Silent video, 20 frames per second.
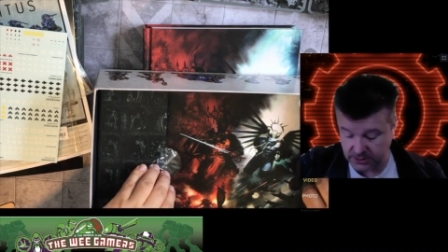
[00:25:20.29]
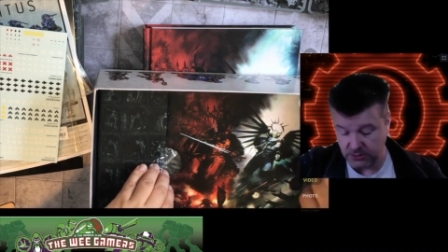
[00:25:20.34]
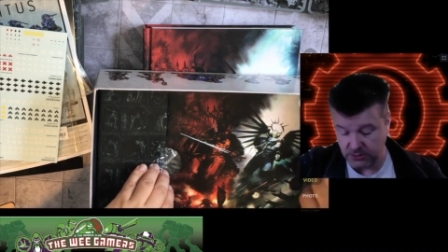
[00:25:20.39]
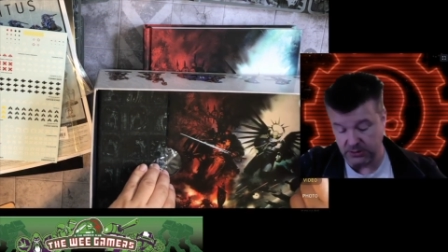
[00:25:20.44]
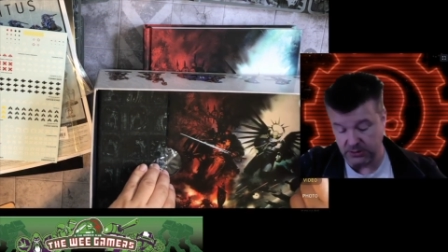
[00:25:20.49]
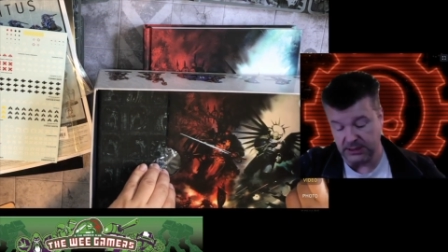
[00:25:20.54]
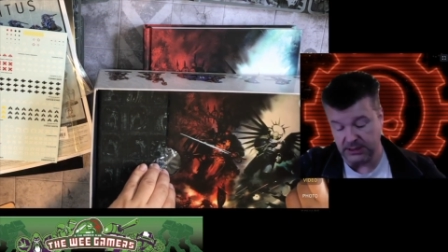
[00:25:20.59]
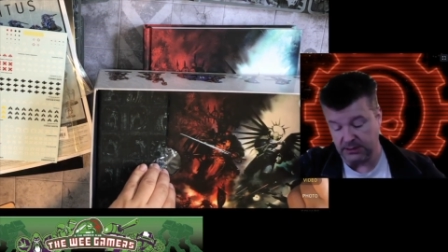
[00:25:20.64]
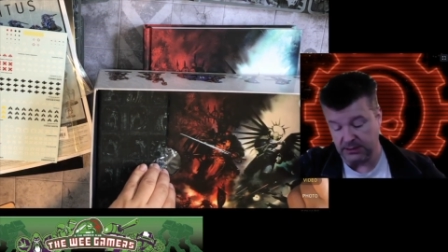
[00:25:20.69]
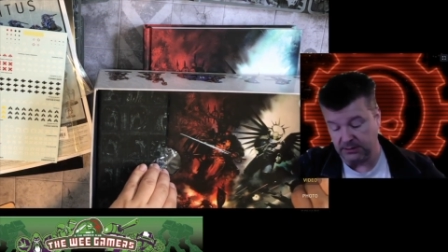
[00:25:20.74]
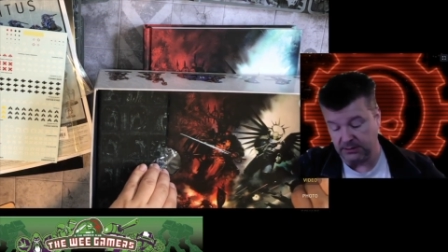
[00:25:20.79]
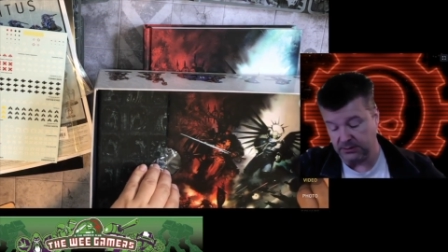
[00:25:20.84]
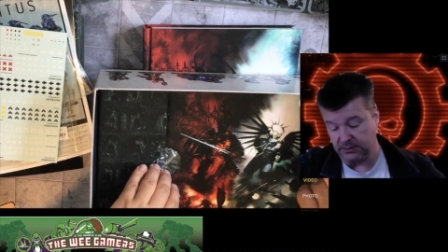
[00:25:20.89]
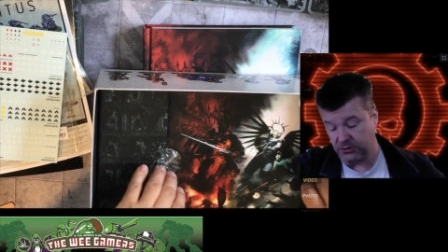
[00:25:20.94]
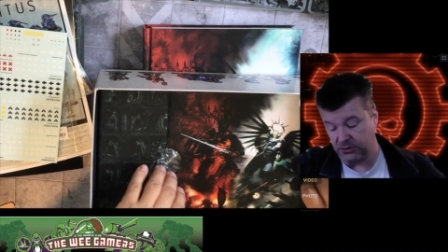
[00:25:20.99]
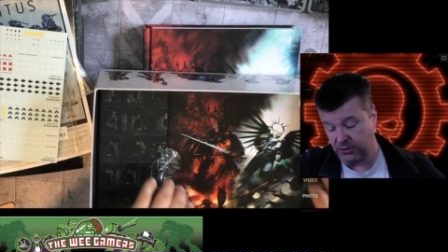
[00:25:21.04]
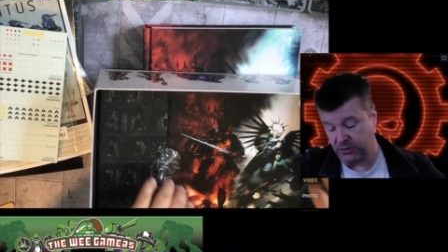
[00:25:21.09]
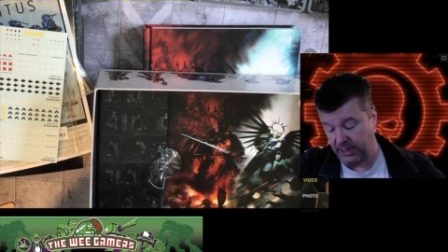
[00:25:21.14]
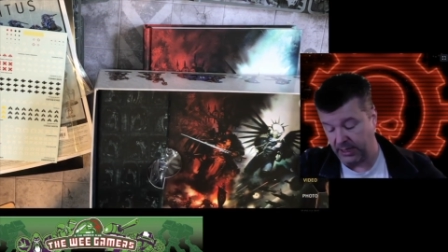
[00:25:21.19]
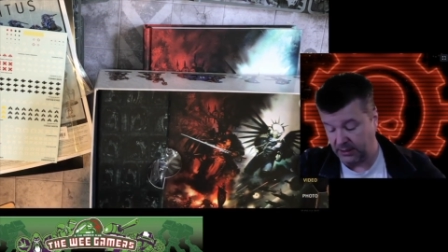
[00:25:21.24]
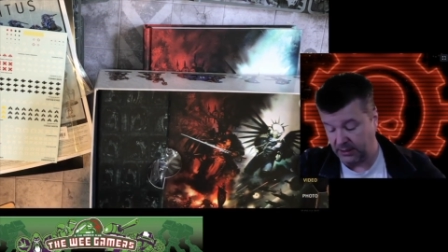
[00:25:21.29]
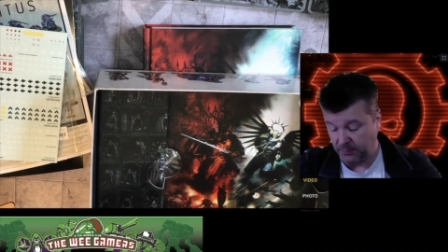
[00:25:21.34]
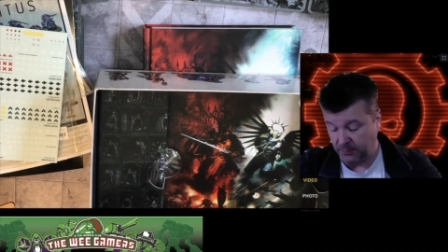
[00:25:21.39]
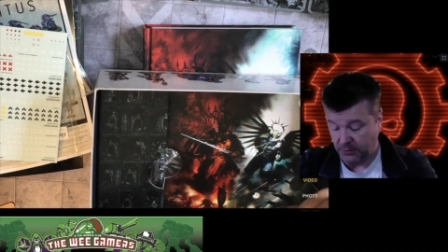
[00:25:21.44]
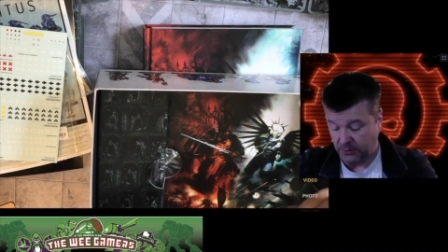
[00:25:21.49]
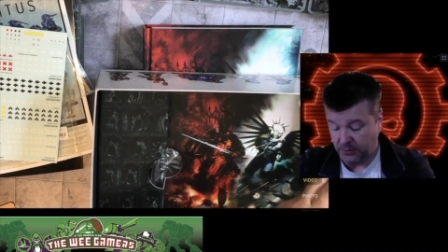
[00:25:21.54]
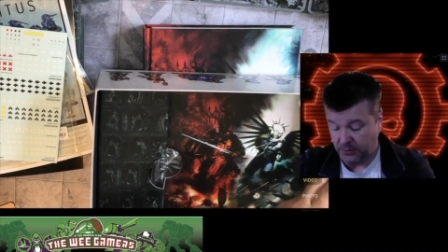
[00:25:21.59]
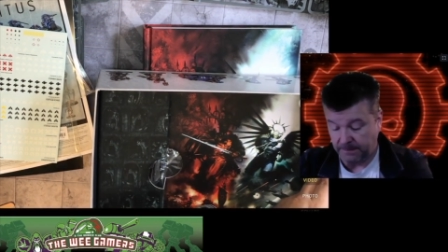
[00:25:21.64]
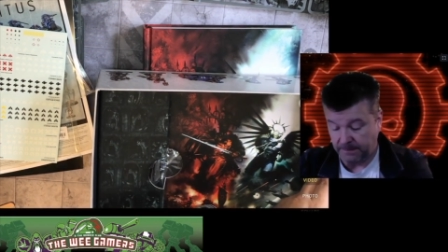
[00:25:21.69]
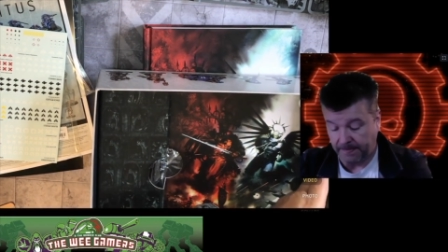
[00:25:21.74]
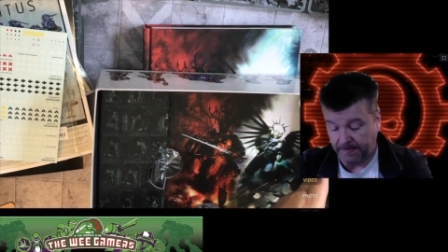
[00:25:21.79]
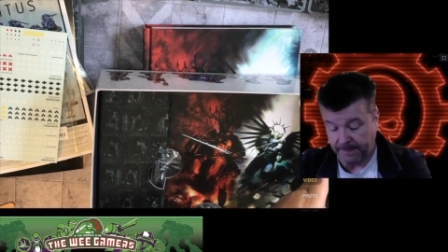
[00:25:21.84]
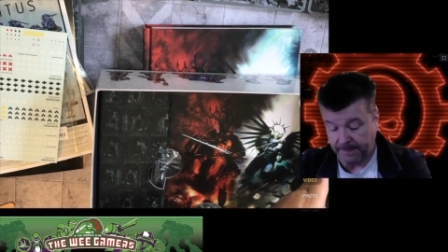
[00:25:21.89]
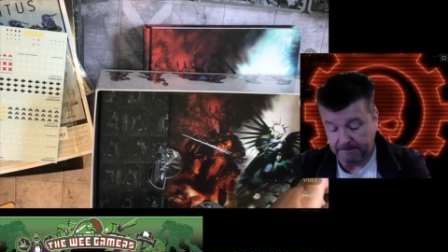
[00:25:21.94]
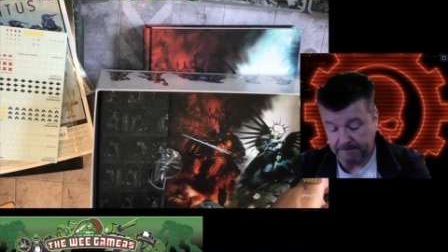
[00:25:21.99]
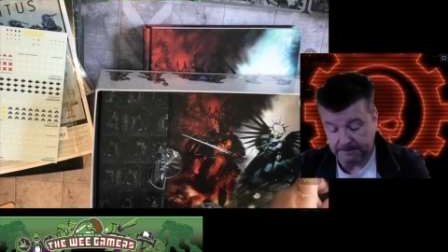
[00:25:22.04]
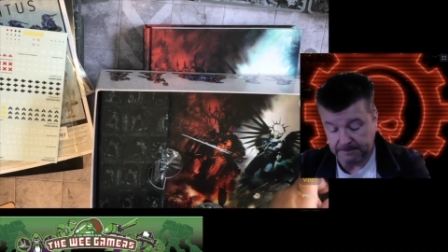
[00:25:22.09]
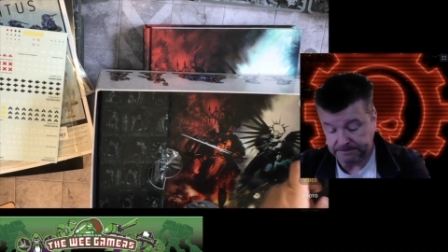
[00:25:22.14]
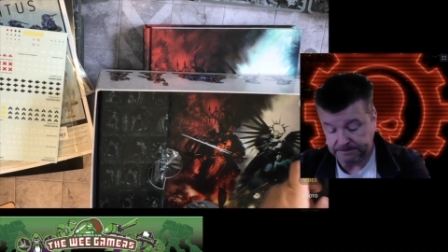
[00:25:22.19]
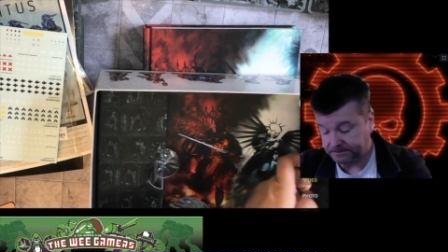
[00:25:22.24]
So there's a little tray at the bottom
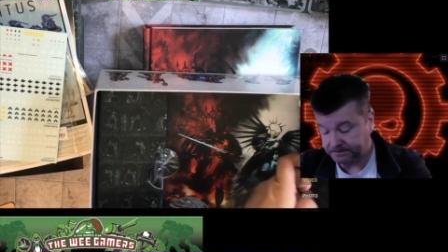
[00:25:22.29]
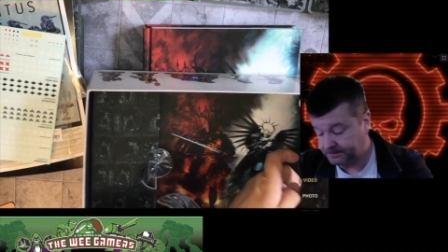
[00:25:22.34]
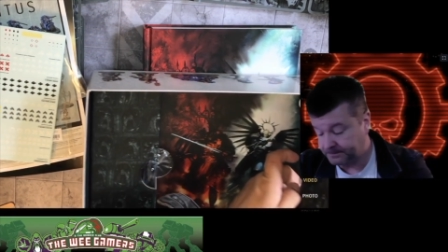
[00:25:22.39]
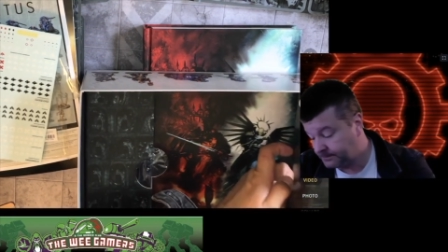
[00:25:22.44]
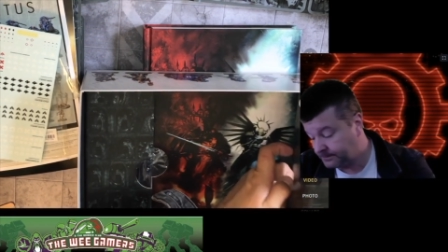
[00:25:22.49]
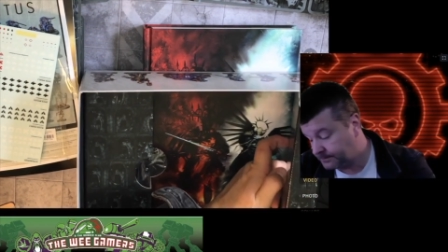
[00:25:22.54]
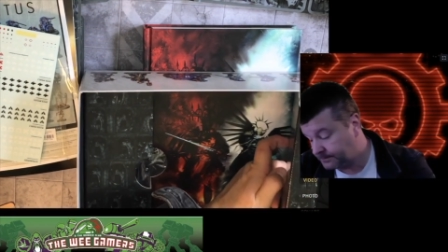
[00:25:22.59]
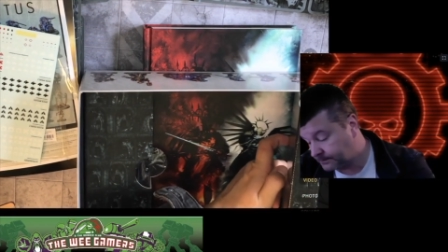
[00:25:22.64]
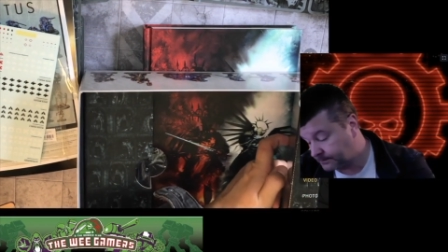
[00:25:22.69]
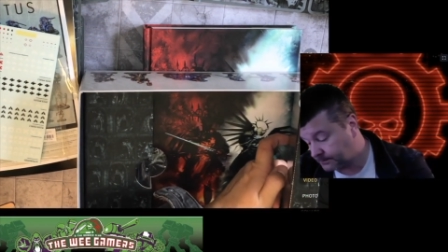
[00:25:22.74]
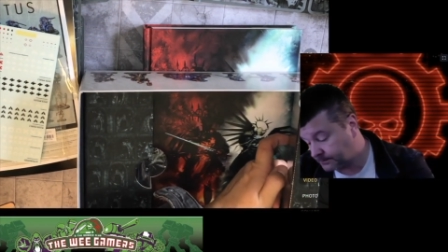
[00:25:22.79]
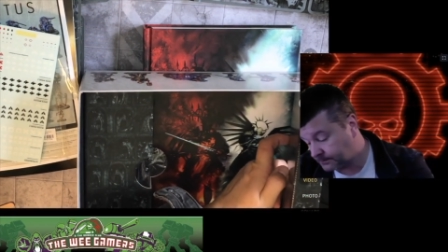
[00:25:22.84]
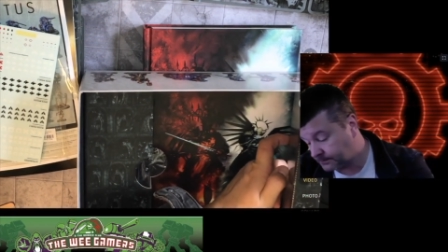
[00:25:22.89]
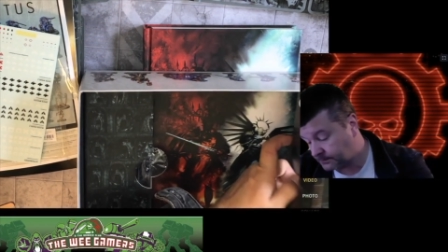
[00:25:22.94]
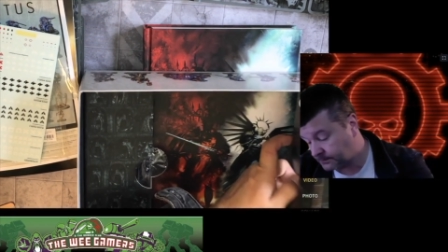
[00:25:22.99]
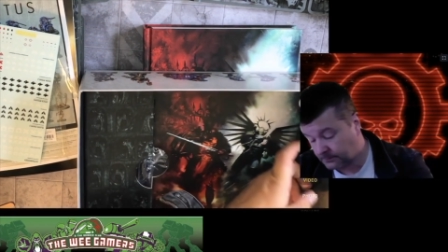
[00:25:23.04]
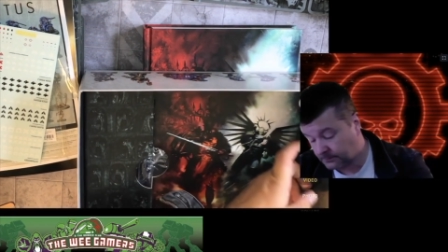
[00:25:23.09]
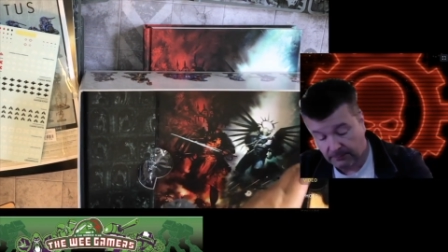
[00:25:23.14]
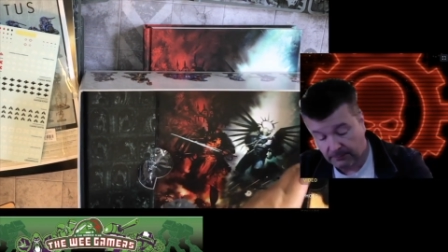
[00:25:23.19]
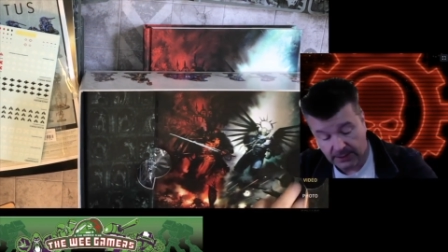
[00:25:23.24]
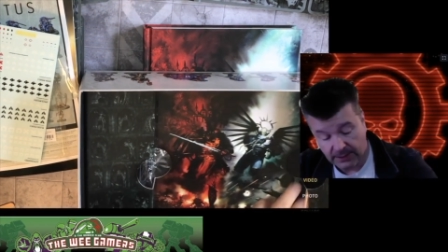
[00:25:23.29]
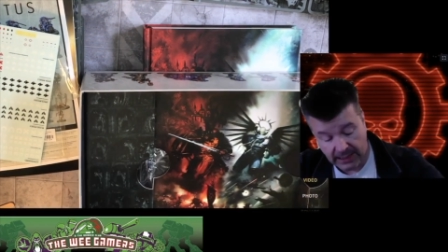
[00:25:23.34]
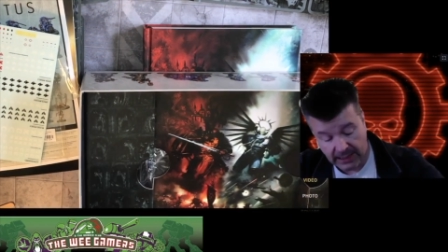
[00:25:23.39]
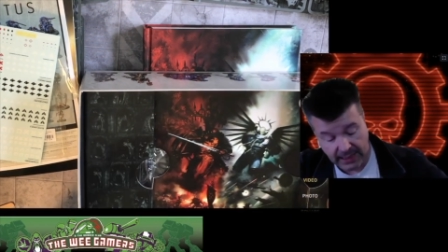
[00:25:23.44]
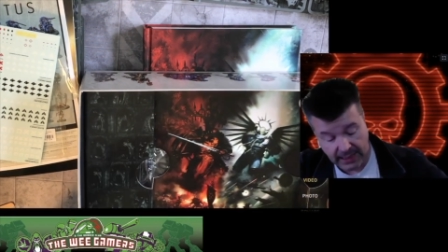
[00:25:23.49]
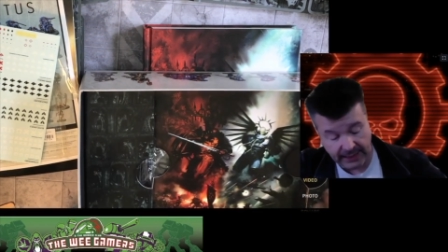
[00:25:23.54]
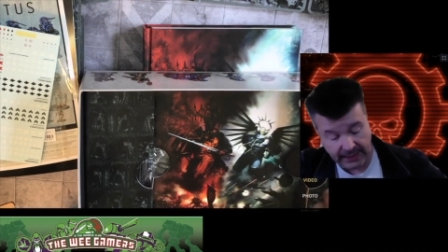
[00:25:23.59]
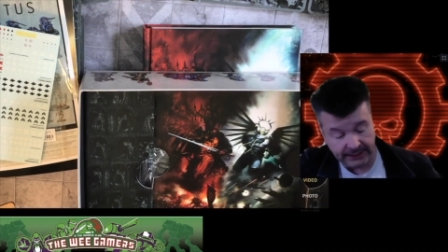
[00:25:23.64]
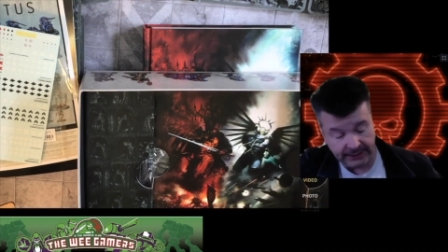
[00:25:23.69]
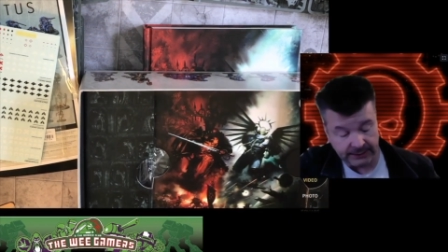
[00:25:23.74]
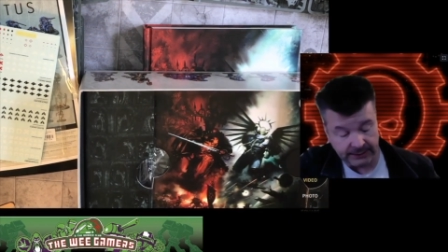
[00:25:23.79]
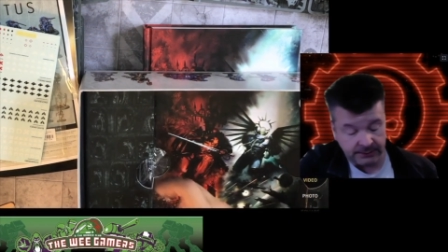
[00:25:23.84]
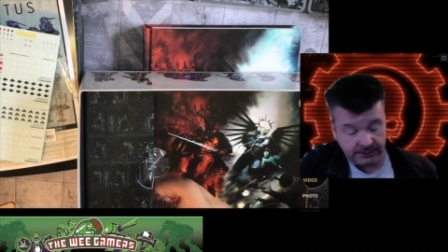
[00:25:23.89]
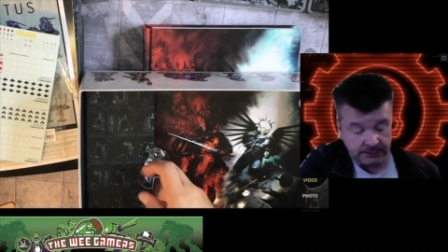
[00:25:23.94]
hiding